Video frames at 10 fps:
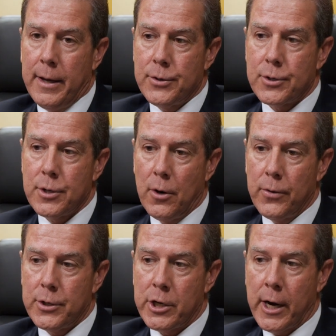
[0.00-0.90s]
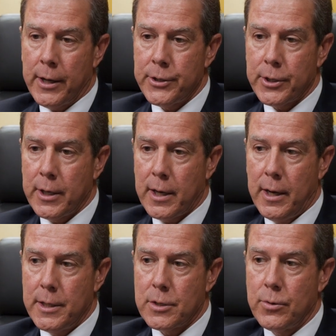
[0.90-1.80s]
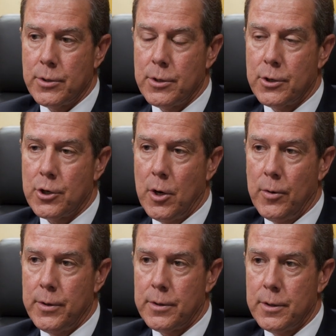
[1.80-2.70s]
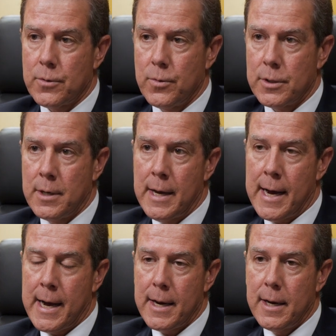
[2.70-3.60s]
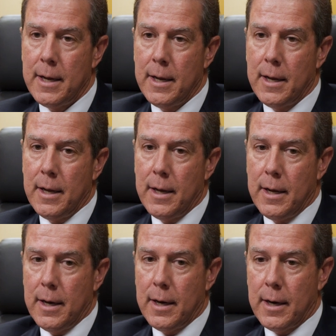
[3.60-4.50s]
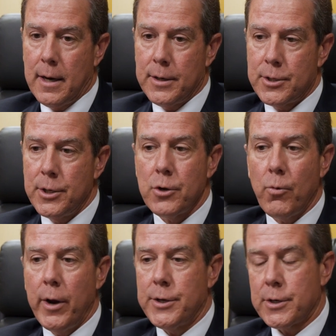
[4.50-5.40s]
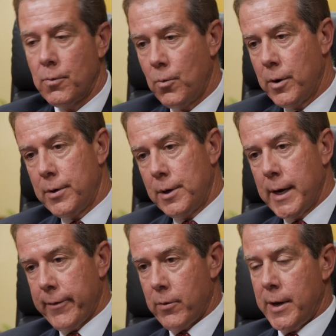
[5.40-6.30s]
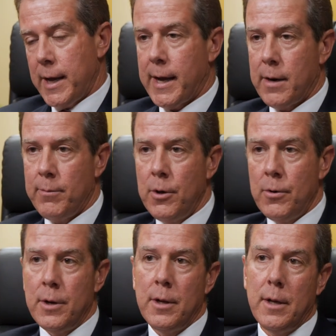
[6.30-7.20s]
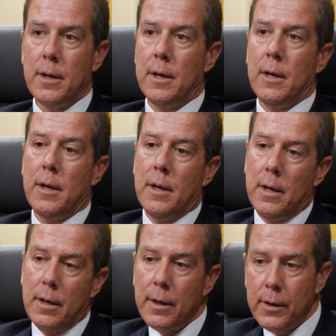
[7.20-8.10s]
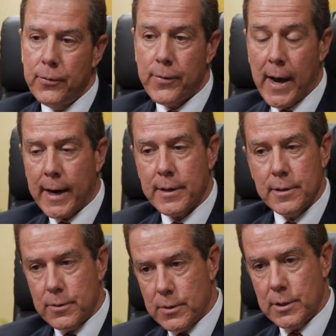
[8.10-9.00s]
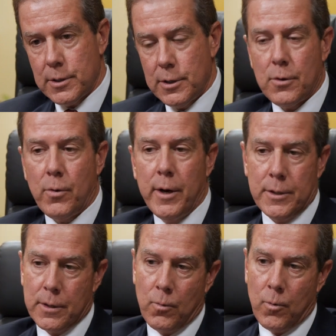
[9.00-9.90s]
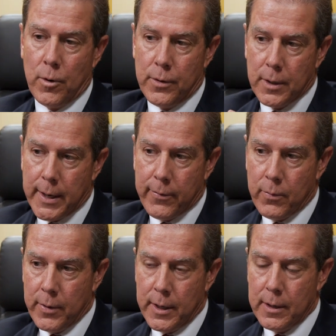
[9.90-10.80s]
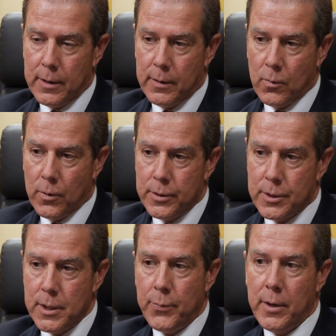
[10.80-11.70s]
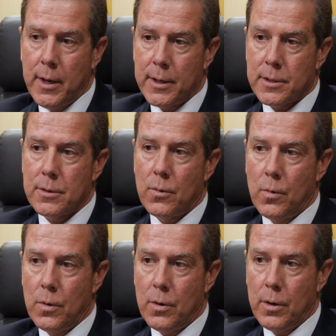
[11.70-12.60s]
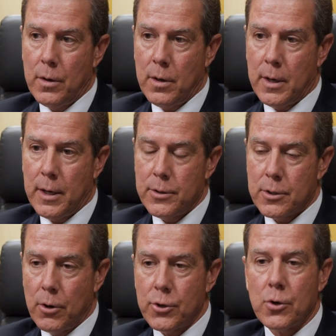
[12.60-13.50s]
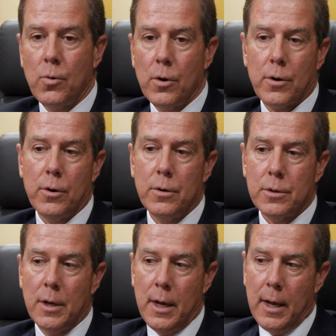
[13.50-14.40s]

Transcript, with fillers: And so the challenge in the case was to show that this was not a situation where the government had immunity. In fact, this was a situation where the government, where the CPS uh, social workers